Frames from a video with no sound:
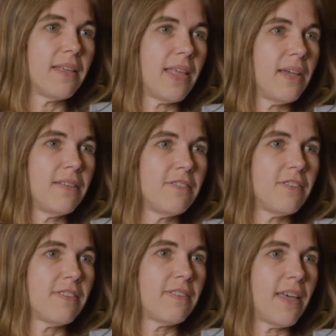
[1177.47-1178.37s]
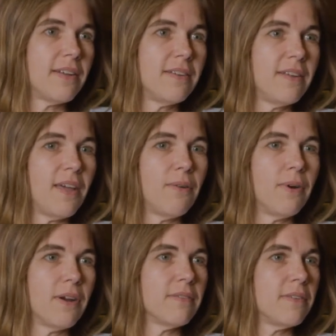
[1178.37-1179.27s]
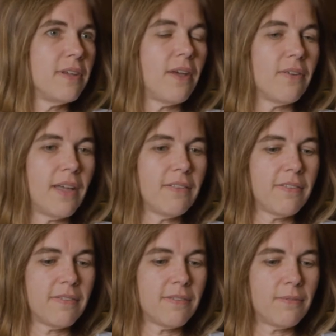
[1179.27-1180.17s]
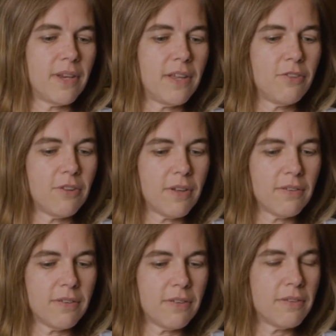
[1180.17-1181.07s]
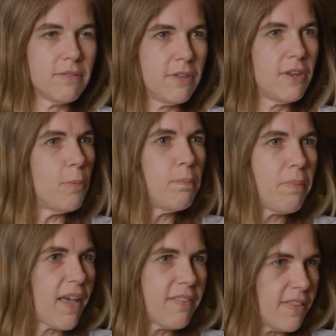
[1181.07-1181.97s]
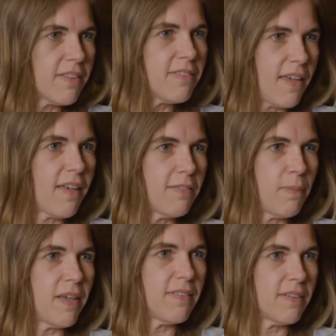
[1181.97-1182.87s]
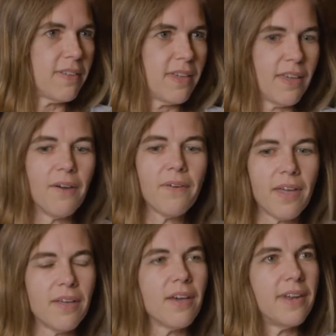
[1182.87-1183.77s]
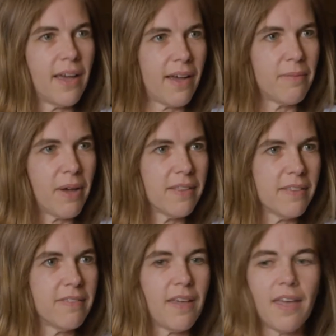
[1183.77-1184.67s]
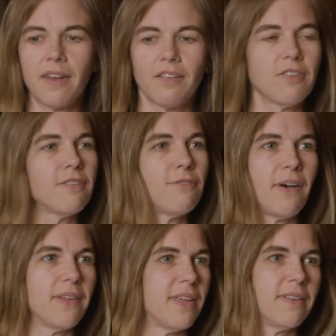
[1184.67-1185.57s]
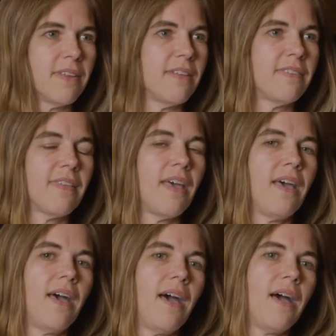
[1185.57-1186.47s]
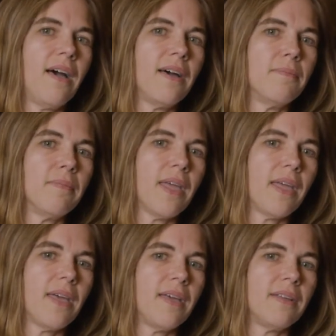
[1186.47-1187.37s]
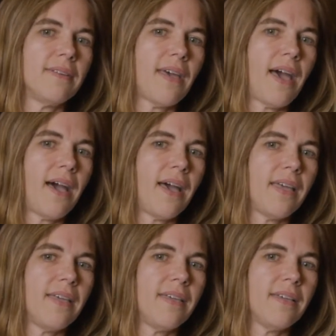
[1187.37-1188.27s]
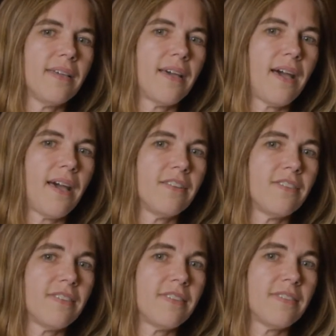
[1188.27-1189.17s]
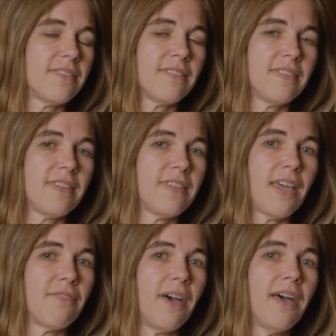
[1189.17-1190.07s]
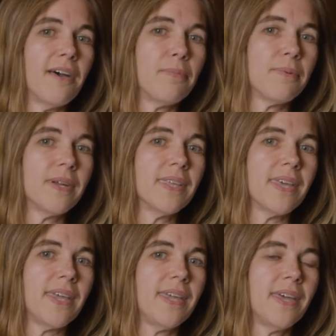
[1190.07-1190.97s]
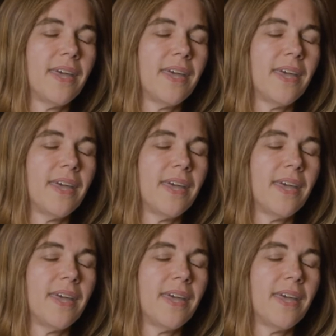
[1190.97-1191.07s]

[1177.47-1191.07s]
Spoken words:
And they just said, we need you to pass this test, basically. Okay, good. Now how about this test? And it just felt endless. And I just gave up, really.